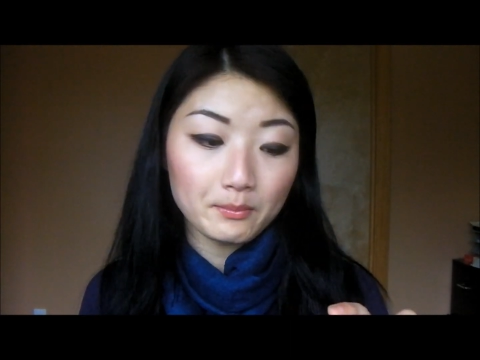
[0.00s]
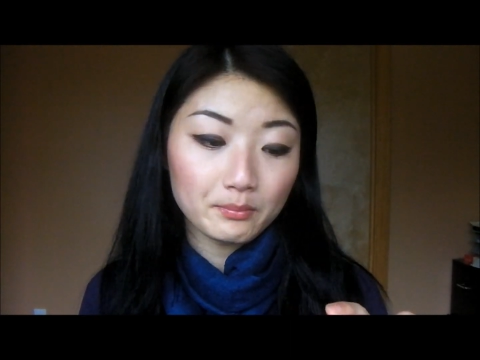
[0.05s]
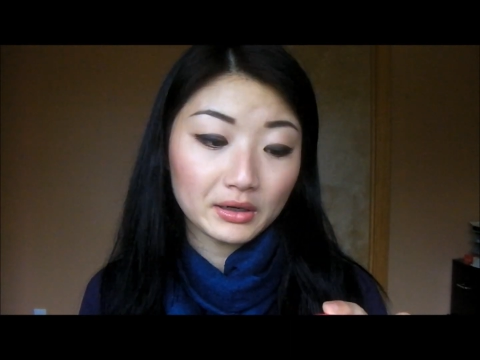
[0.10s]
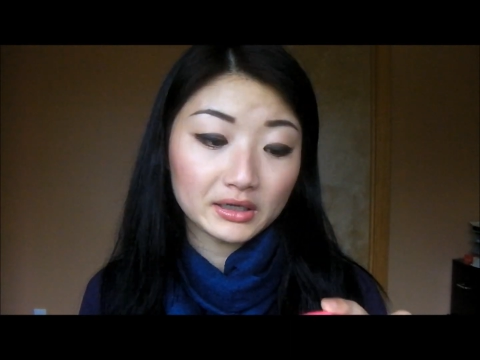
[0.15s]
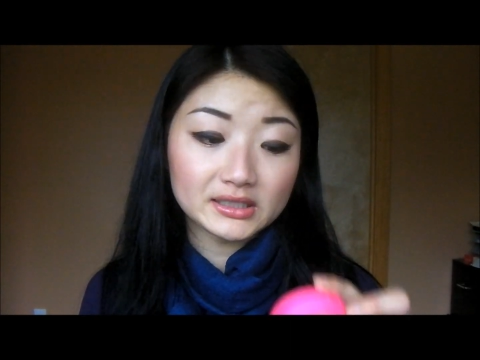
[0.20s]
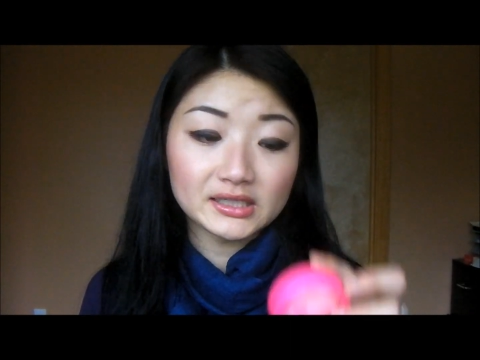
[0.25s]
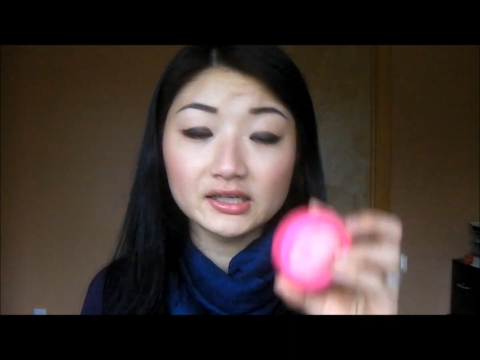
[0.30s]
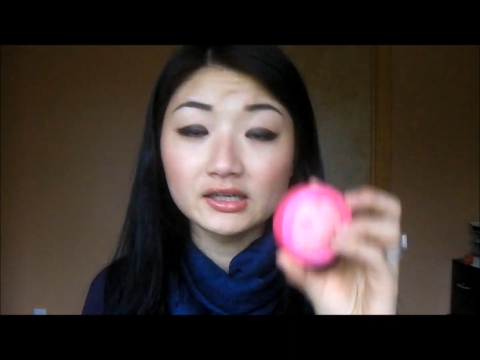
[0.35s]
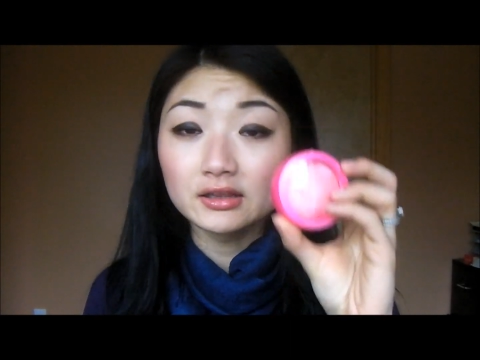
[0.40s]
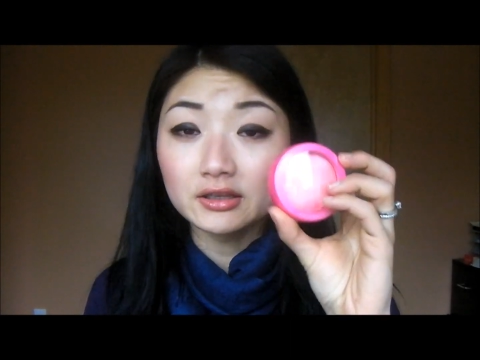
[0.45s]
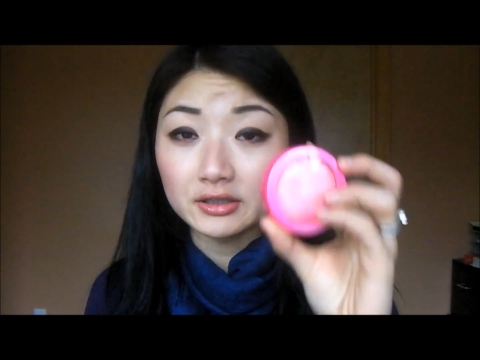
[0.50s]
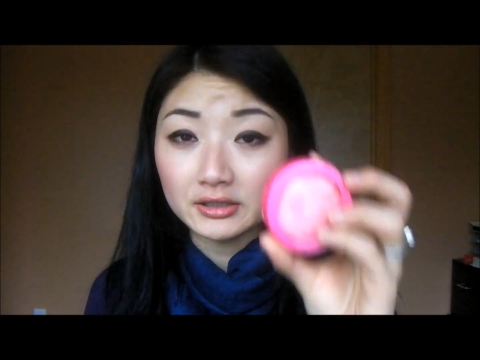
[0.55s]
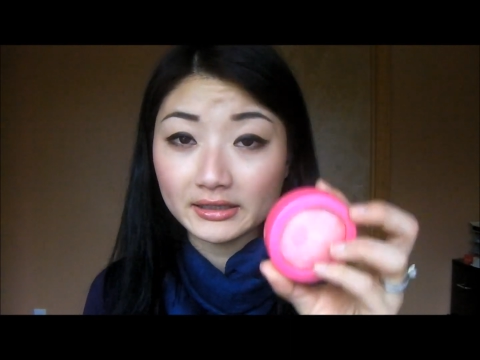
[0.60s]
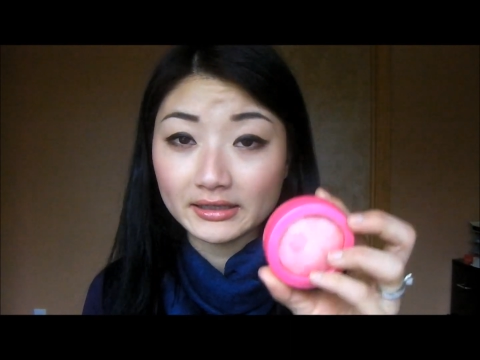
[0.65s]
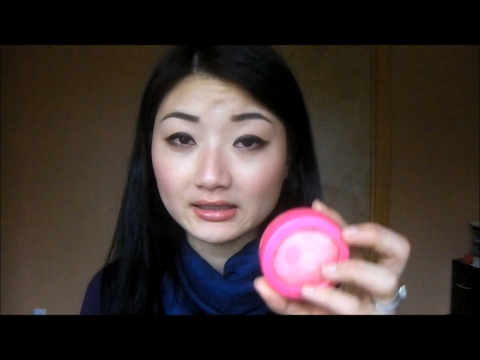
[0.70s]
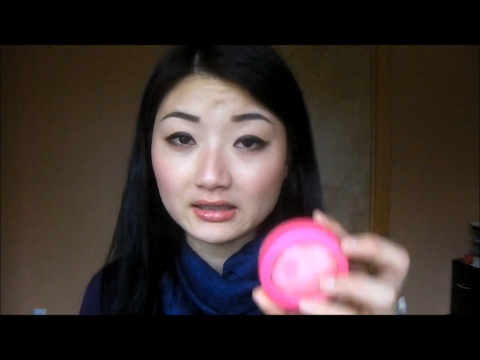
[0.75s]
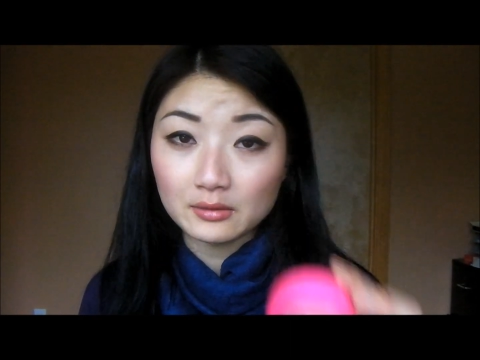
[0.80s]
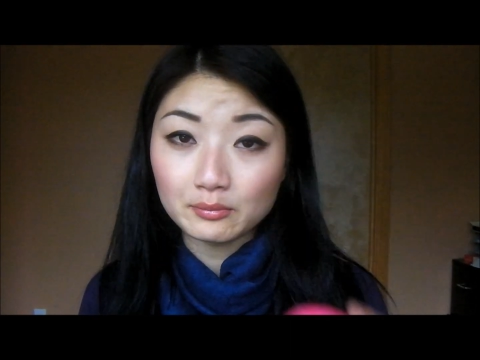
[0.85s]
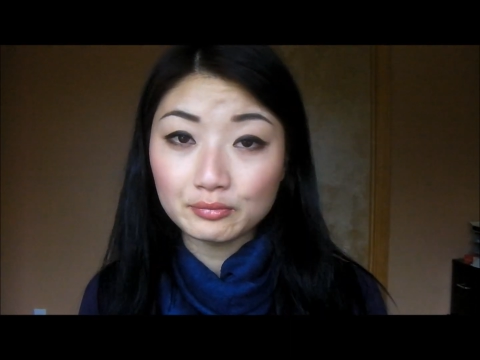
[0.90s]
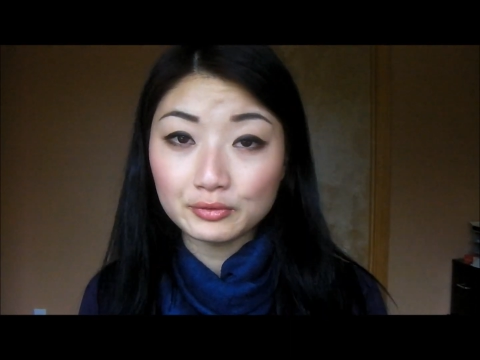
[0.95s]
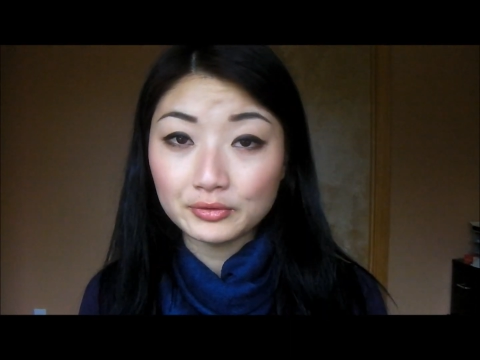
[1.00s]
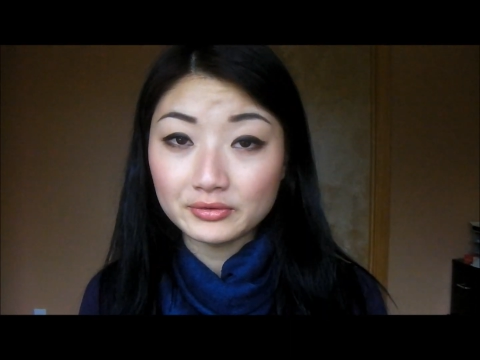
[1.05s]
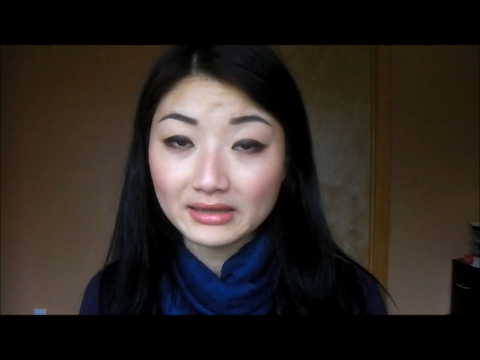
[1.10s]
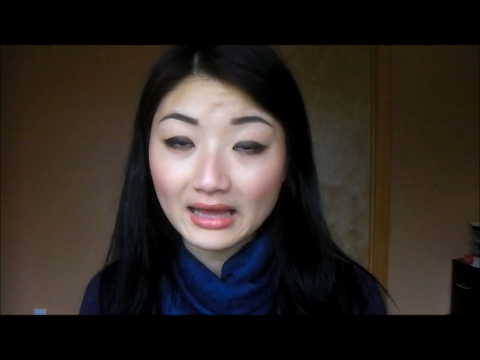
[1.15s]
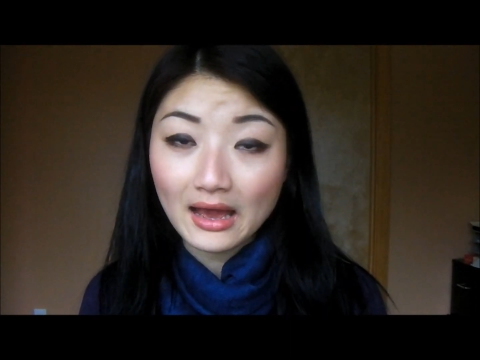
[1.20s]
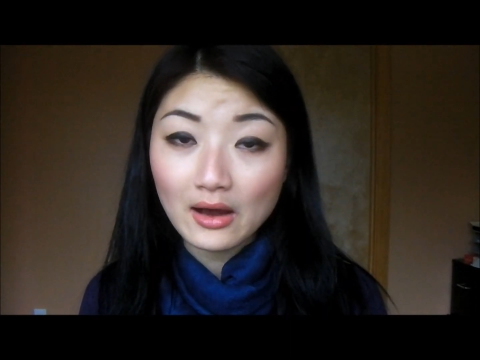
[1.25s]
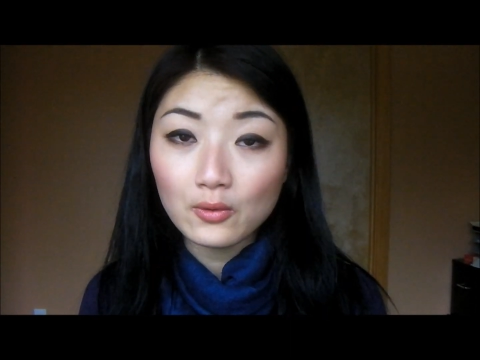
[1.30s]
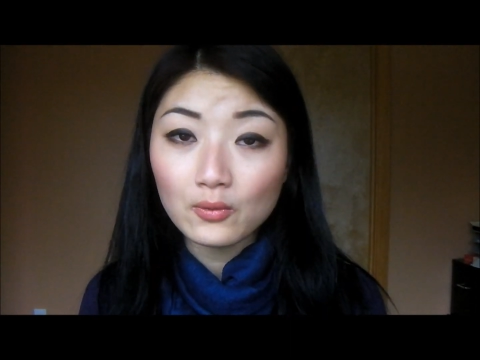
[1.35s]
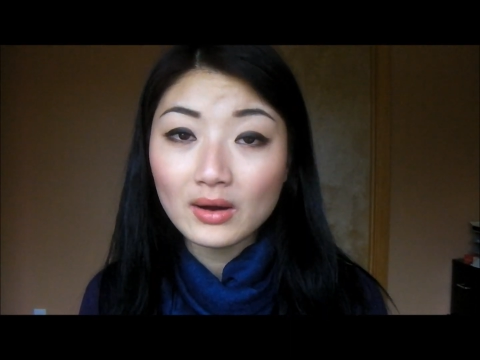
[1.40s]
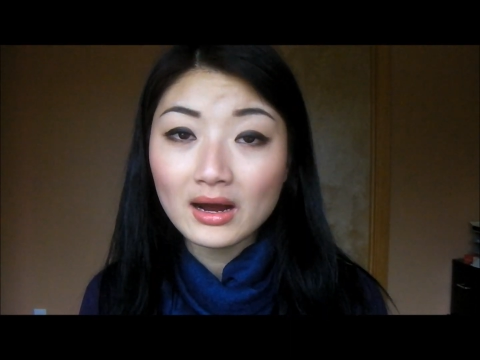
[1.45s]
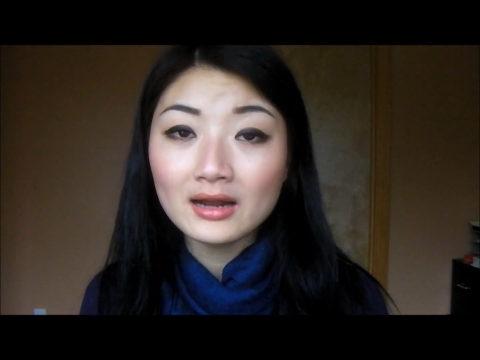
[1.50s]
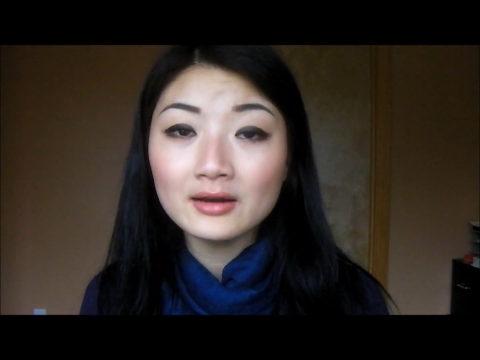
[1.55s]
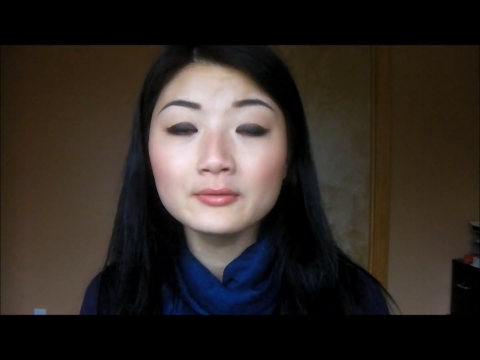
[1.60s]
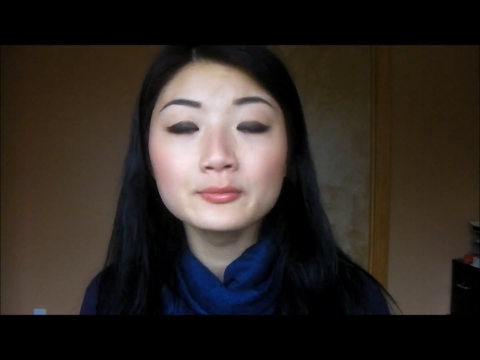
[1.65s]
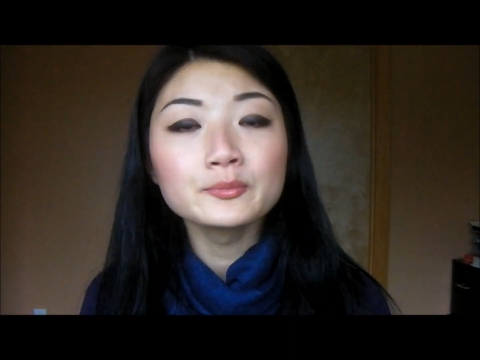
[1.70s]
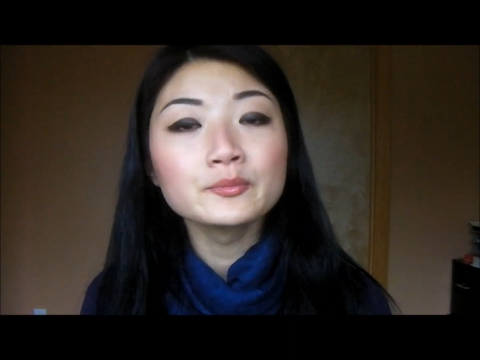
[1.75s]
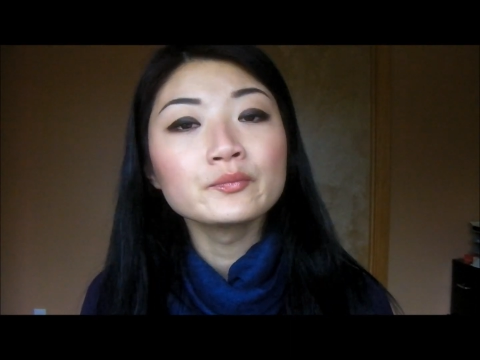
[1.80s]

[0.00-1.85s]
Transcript: particularly the brunette one.